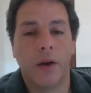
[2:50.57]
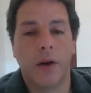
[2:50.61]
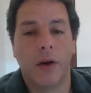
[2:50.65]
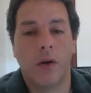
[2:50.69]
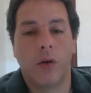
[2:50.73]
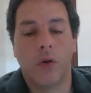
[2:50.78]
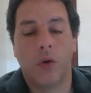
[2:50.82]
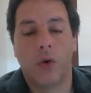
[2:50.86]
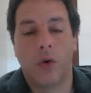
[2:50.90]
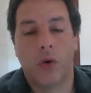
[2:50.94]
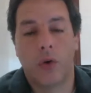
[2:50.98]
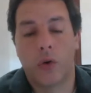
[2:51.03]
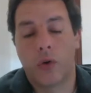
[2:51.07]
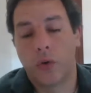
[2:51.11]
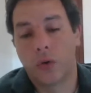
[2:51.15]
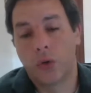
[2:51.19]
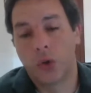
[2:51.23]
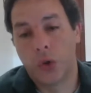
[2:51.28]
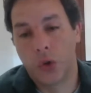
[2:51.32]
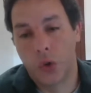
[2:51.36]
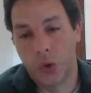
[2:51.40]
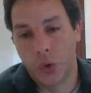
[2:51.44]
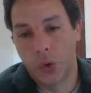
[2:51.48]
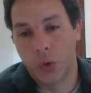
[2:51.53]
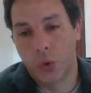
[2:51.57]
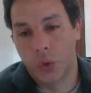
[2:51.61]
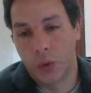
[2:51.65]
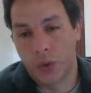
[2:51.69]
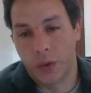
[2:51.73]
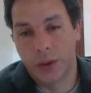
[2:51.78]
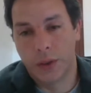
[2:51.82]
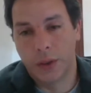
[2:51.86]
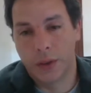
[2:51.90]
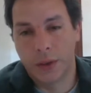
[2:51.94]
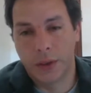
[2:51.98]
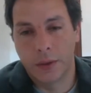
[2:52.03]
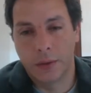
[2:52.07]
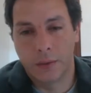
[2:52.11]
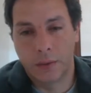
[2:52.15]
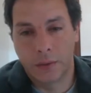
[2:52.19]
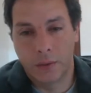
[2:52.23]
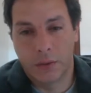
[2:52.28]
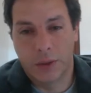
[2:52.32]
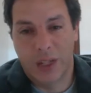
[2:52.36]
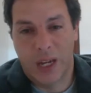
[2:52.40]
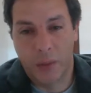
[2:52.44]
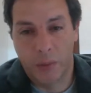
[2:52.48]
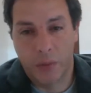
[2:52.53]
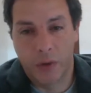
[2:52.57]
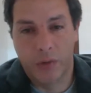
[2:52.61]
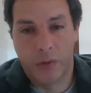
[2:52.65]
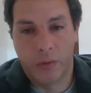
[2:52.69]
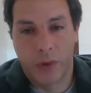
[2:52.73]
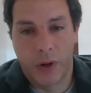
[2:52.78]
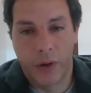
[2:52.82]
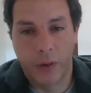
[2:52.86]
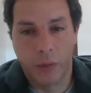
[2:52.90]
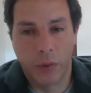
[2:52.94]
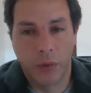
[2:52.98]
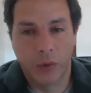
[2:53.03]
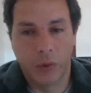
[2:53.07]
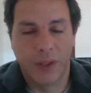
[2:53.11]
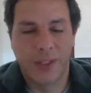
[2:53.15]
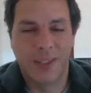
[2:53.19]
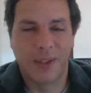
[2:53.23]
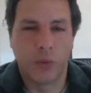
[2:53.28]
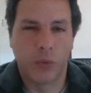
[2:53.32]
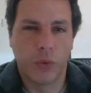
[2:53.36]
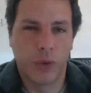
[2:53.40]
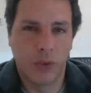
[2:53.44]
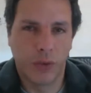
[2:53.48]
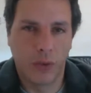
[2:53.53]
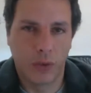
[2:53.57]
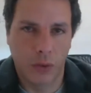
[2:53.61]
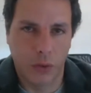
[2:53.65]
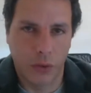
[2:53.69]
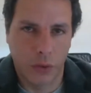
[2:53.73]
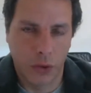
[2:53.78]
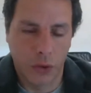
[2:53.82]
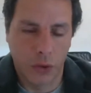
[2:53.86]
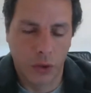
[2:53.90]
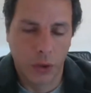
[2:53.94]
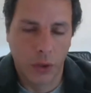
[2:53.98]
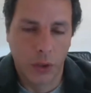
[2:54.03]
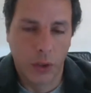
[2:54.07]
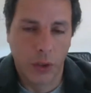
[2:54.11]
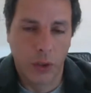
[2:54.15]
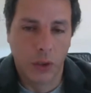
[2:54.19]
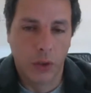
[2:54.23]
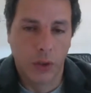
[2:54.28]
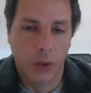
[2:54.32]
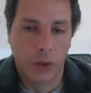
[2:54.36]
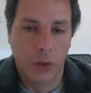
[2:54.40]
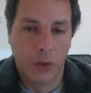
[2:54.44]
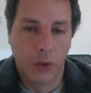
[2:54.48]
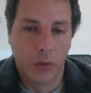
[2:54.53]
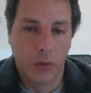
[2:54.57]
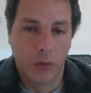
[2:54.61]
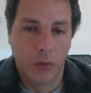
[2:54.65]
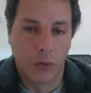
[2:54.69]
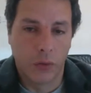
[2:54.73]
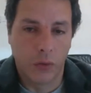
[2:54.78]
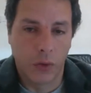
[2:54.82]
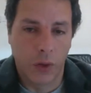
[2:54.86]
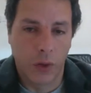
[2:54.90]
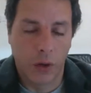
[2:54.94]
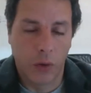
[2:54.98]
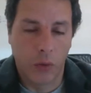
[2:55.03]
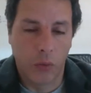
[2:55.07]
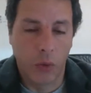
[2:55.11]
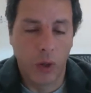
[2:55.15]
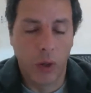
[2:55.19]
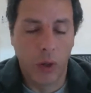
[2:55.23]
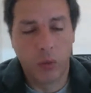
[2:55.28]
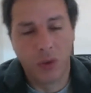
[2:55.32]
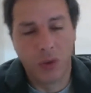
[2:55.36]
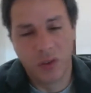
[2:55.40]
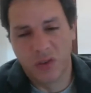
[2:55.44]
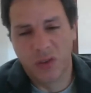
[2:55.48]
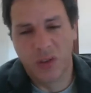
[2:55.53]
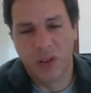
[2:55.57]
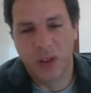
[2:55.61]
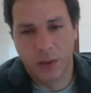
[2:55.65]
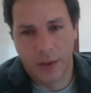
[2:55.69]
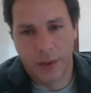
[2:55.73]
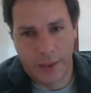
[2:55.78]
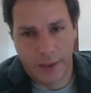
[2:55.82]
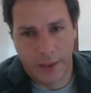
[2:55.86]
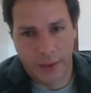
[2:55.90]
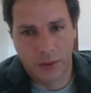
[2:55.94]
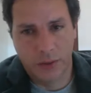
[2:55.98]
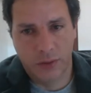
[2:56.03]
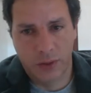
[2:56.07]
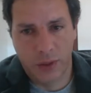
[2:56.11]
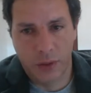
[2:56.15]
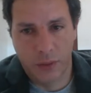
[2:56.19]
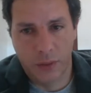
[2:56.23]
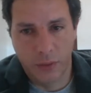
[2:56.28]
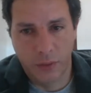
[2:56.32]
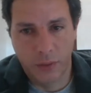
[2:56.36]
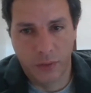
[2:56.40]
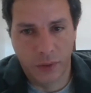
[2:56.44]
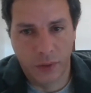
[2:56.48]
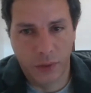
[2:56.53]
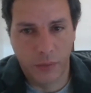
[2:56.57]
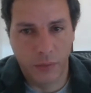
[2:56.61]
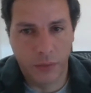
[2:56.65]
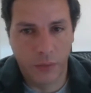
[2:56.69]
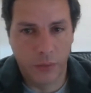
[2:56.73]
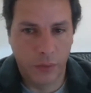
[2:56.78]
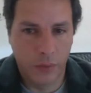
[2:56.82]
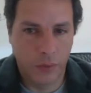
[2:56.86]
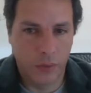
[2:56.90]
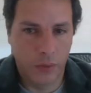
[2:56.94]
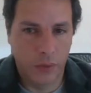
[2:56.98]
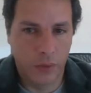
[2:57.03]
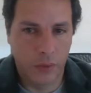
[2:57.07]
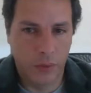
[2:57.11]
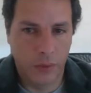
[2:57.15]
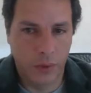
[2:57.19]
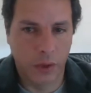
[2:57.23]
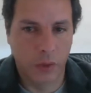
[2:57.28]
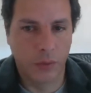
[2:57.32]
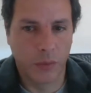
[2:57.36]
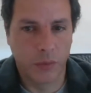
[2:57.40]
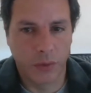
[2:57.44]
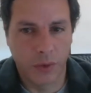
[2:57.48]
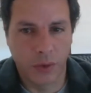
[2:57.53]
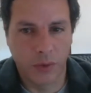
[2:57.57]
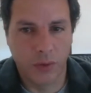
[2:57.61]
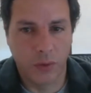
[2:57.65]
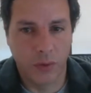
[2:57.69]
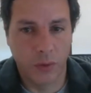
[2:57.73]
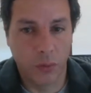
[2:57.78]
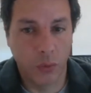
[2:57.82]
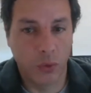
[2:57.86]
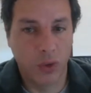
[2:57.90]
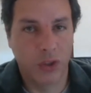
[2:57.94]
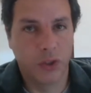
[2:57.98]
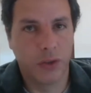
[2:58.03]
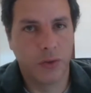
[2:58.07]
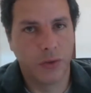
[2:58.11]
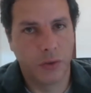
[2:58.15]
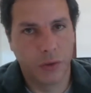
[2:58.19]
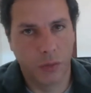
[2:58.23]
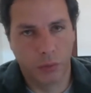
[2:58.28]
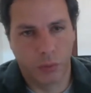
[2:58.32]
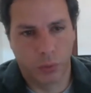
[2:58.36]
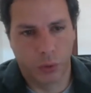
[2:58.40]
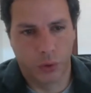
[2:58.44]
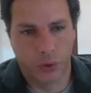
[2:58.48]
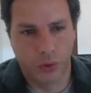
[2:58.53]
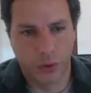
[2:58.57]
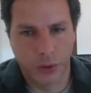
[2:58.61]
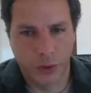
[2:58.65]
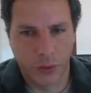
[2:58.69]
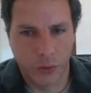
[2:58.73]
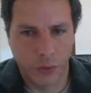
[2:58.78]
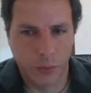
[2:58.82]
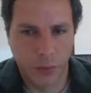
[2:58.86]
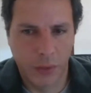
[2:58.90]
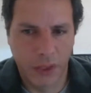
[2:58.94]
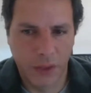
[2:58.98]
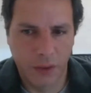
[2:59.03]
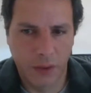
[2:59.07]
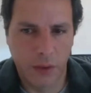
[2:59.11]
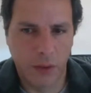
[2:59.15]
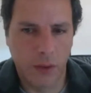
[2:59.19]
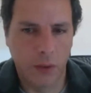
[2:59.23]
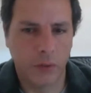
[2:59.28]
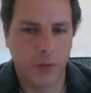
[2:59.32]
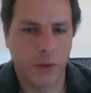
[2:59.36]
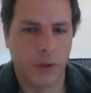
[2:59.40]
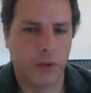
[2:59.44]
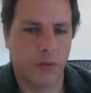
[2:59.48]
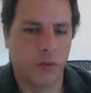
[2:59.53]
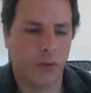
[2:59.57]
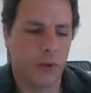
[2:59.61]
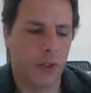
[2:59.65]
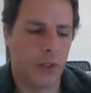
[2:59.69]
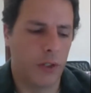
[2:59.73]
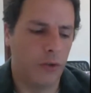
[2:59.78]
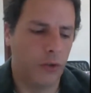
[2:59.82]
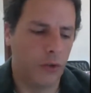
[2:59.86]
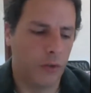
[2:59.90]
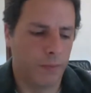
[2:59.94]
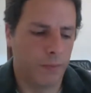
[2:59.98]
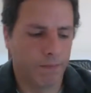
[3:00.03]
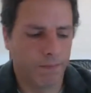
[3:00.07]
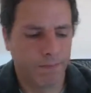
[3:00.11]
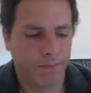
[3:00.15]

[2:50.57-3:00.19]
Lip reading: or to the type of variable in research. So we will see that in some circumstances which is important to make the differentiation.